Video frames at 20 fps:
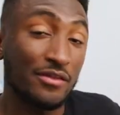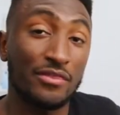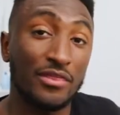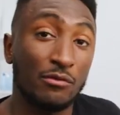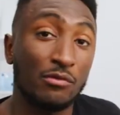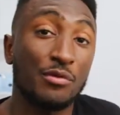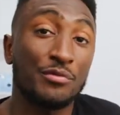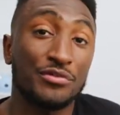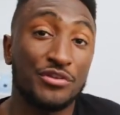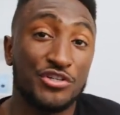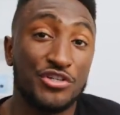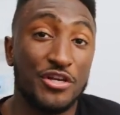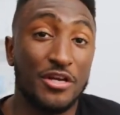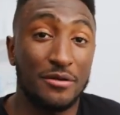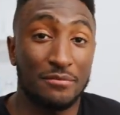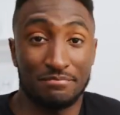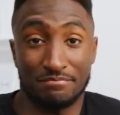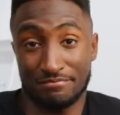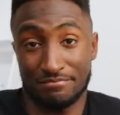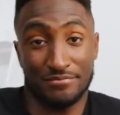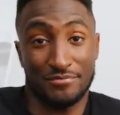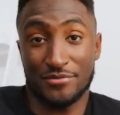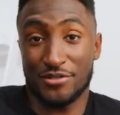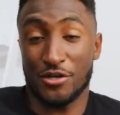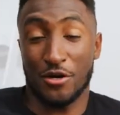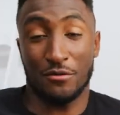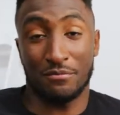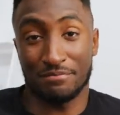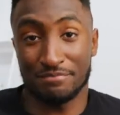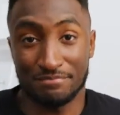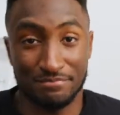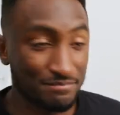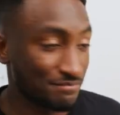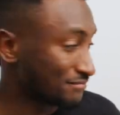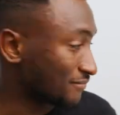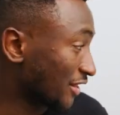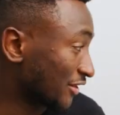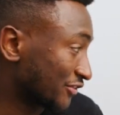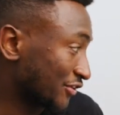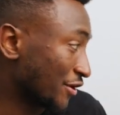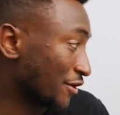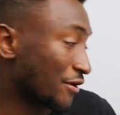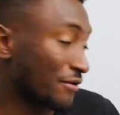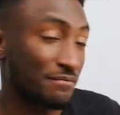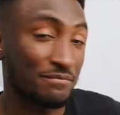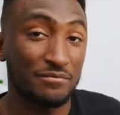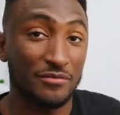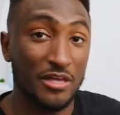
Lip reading: they went with the chin, so it's here.